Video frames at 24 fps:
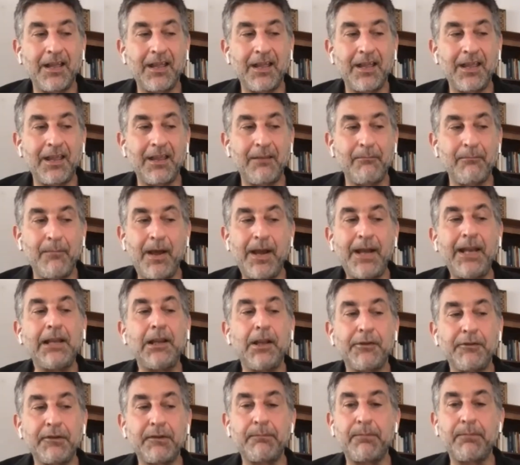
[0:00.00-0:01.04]
money
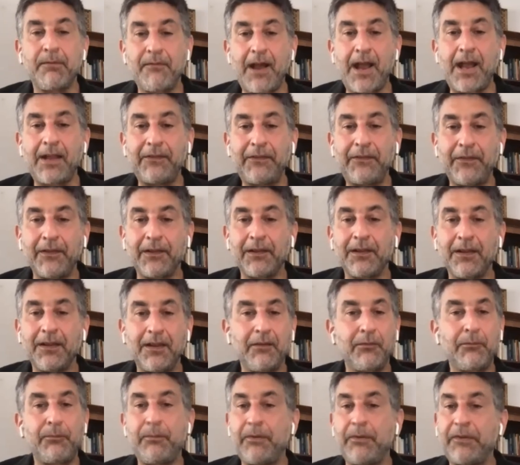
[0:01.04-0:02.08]
laundering
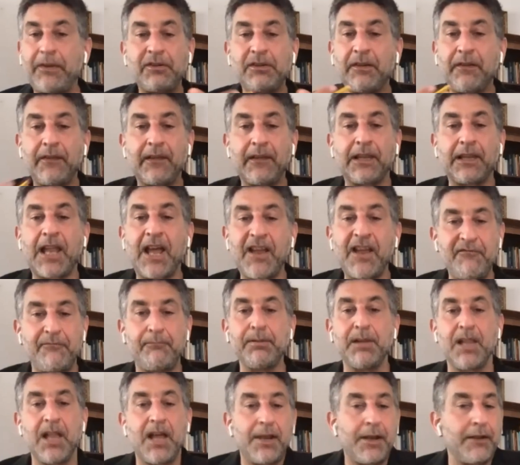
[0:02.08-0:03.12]
is essentially the
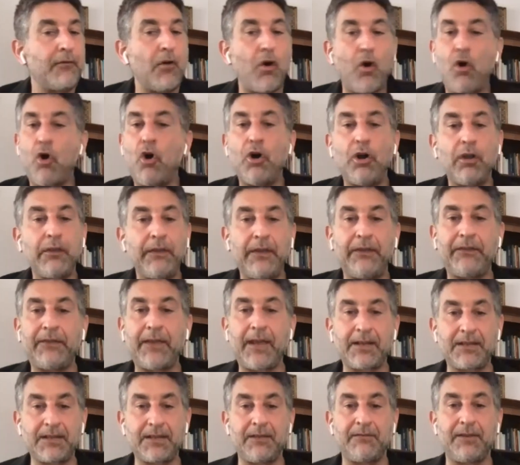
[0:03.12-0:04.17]
lifeblood of all these
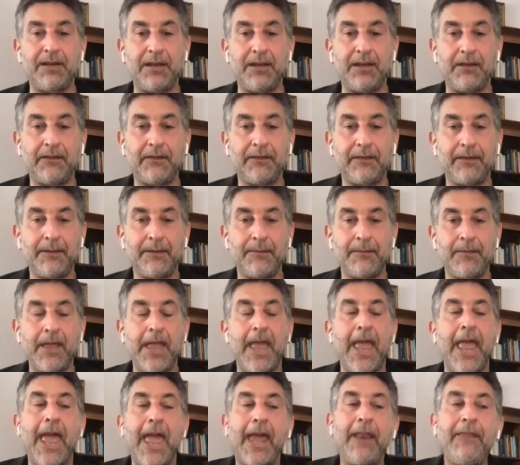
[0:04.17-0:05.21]
activities.
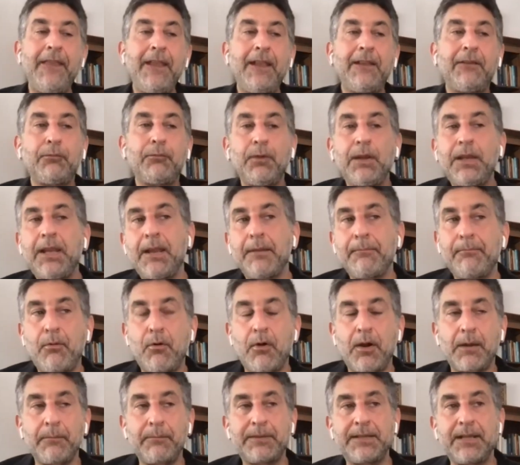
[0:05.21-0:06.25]
And I think it's really
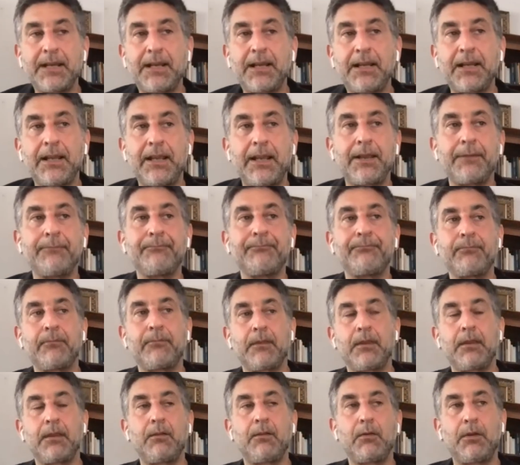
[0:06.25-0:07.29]
important, particularly
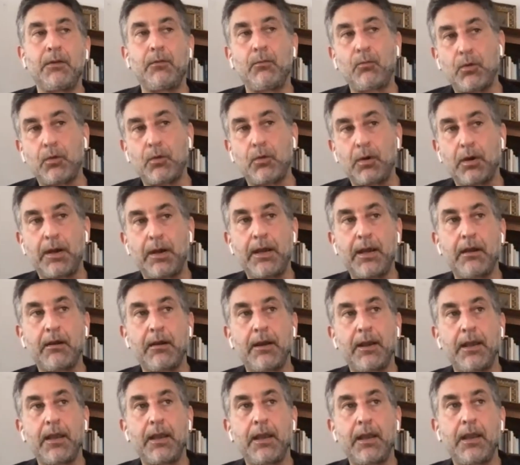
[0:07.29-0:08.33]
we're
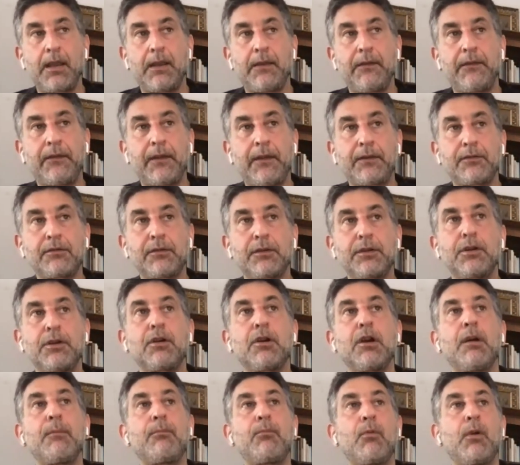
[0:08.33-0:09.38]
here in Central
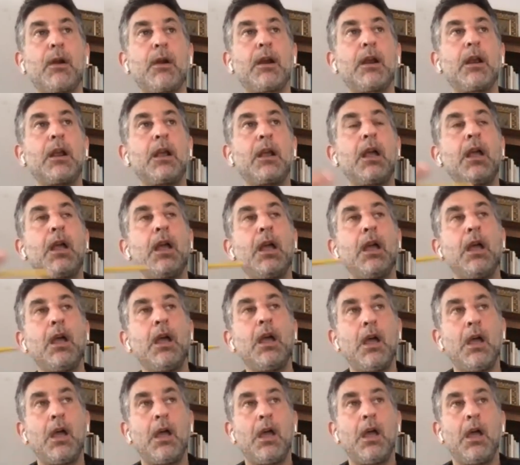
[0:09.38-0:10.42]
Europe, where
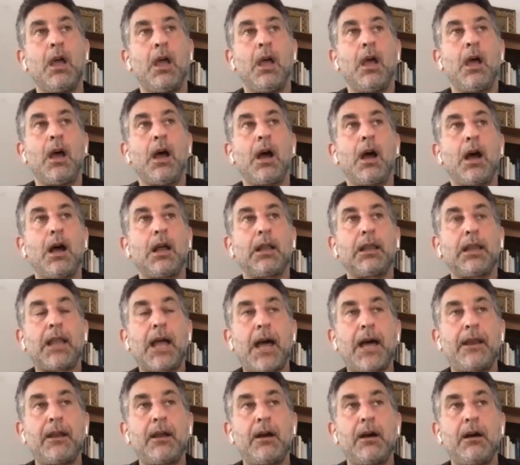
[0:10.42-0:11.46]
a
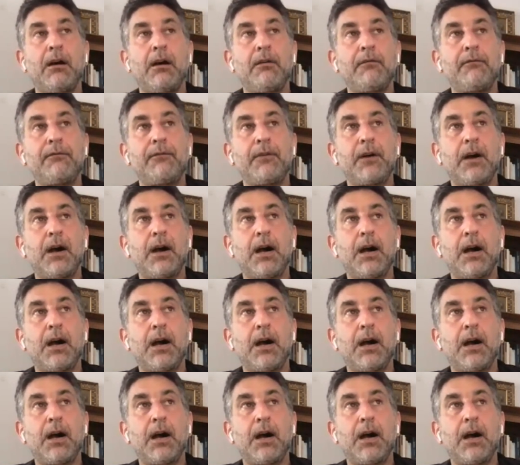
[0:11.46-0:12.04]
lot of,